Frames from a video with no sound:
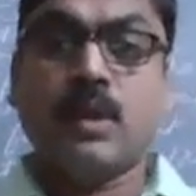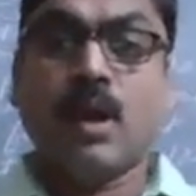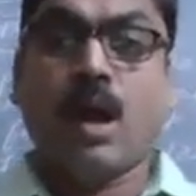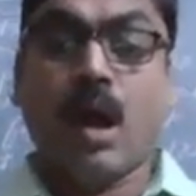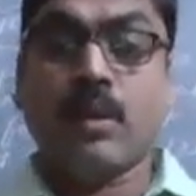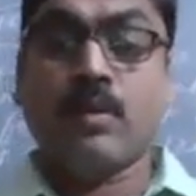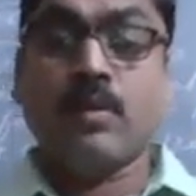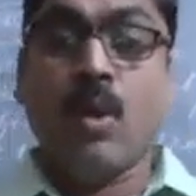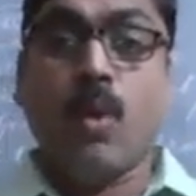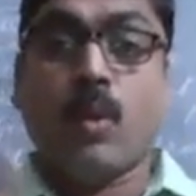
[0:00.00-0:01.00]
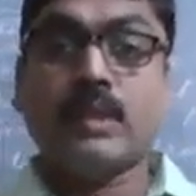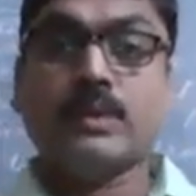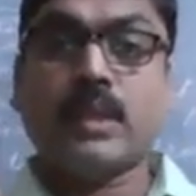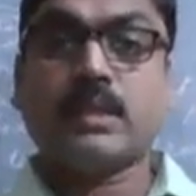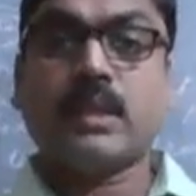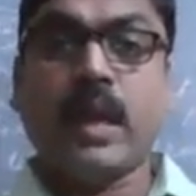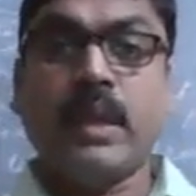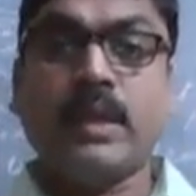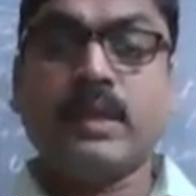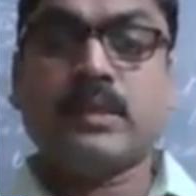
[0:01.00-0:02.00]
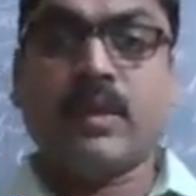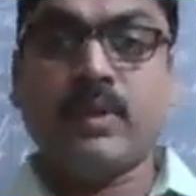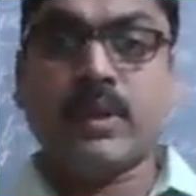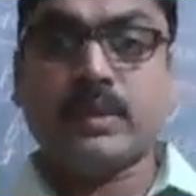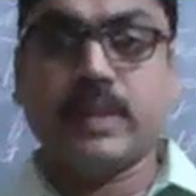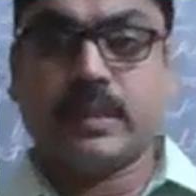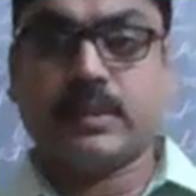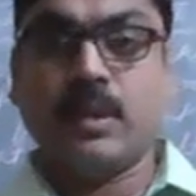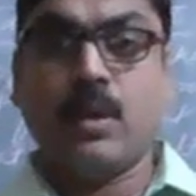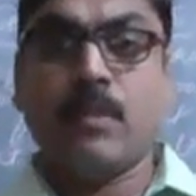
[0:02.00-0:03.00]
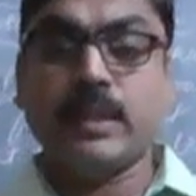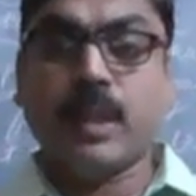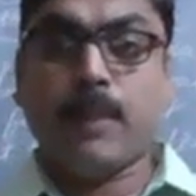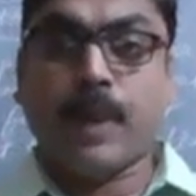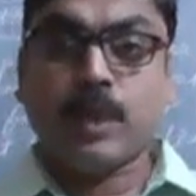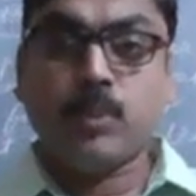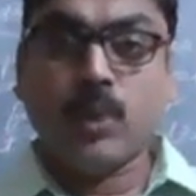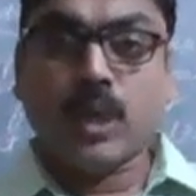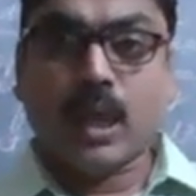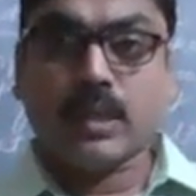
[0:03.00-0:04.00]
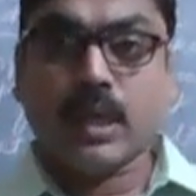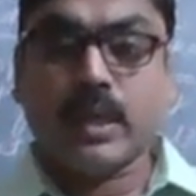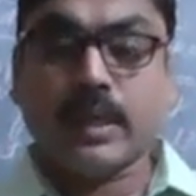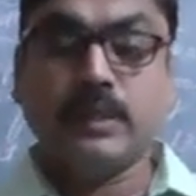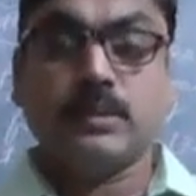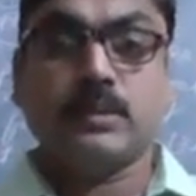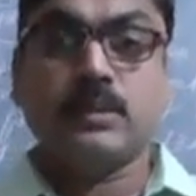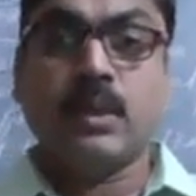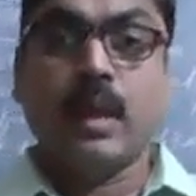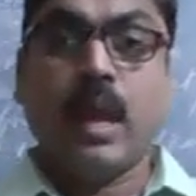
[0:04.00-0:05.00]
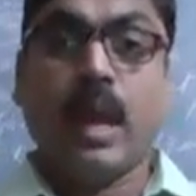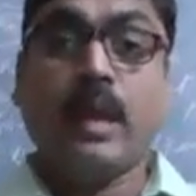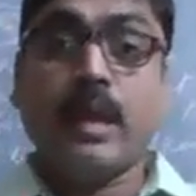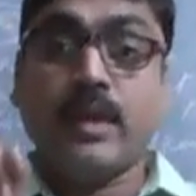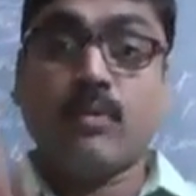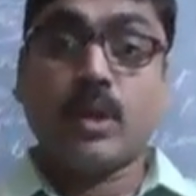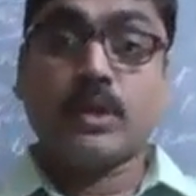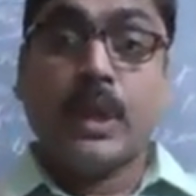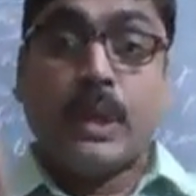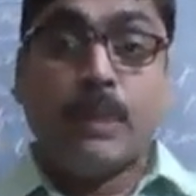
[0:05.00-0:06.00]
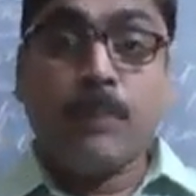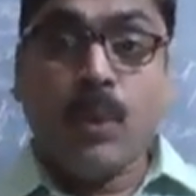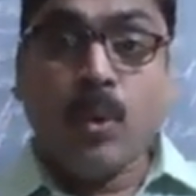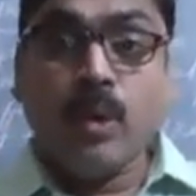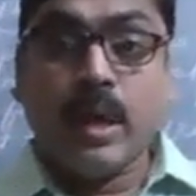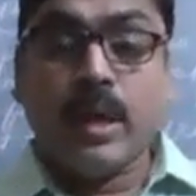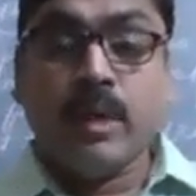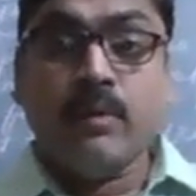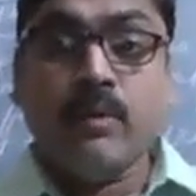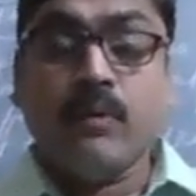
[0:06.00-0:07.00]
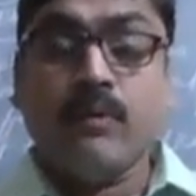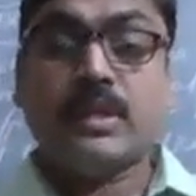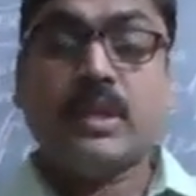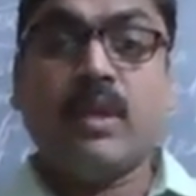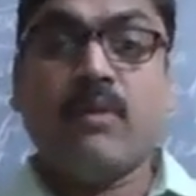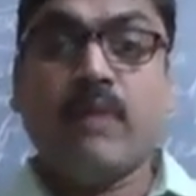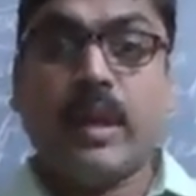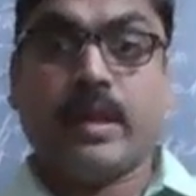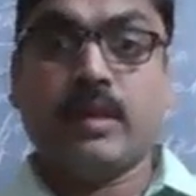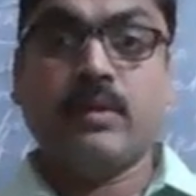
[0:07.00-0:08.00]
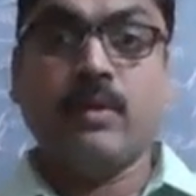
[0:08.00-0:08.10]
on 1/6/1976 by the passport authorities, and it was impounded within a week.